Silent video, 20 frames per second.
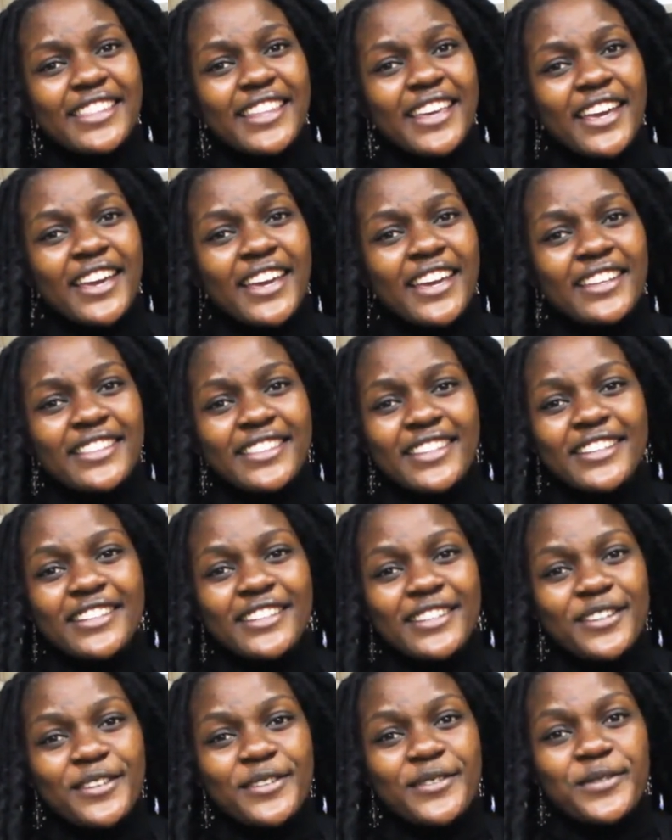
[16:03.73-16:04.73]
they they
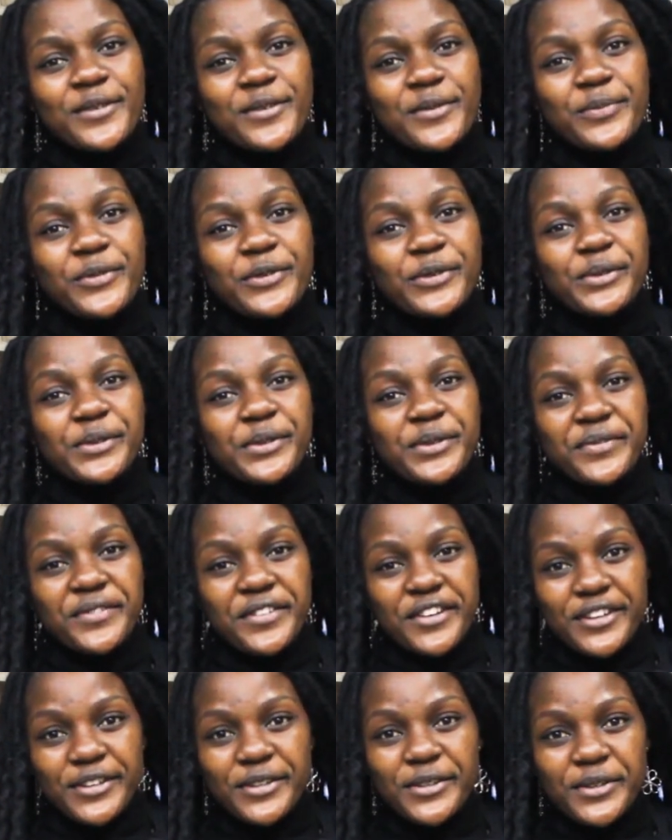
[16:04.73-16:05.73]
didn't know most
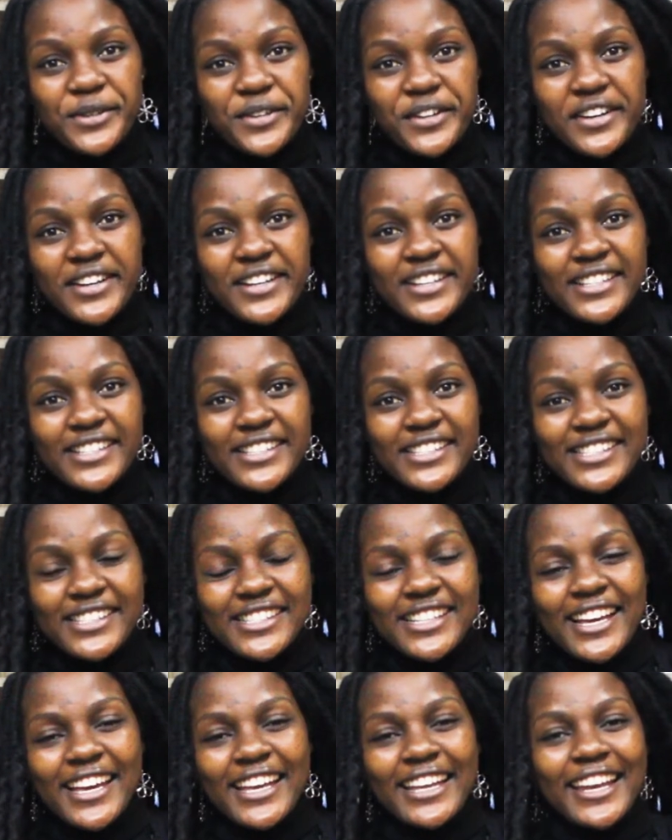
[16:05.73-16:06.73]
of our
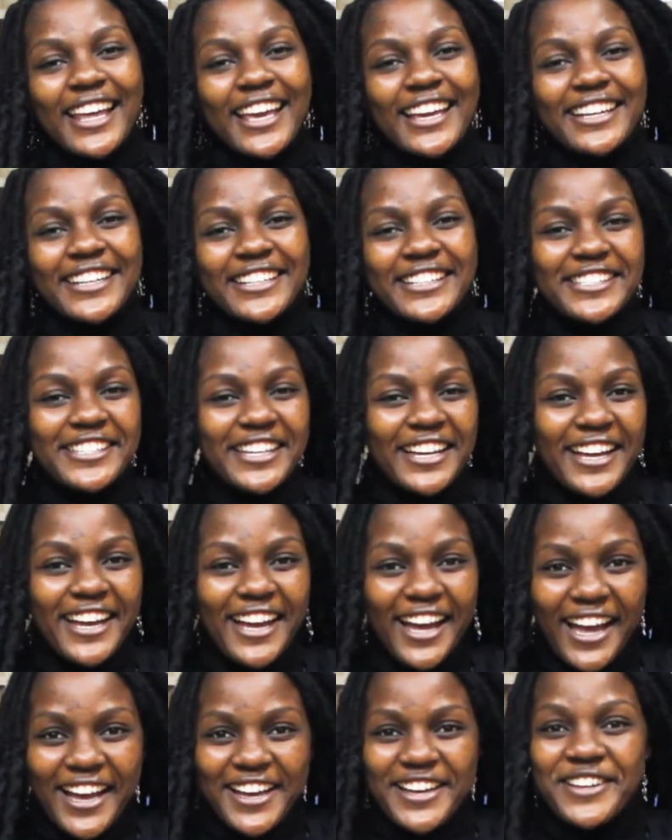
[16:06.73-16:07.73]
stories, like
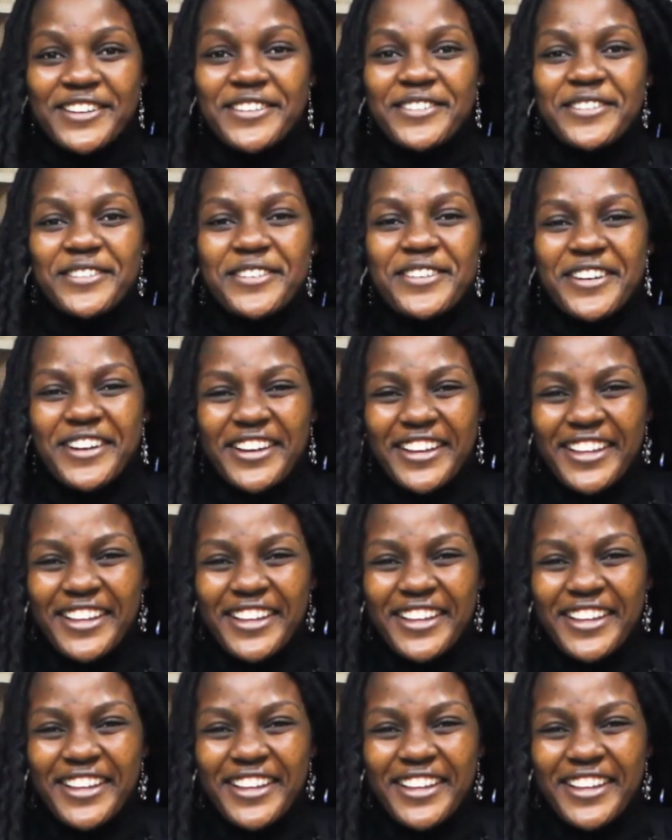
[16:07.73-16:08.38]
Tekayo,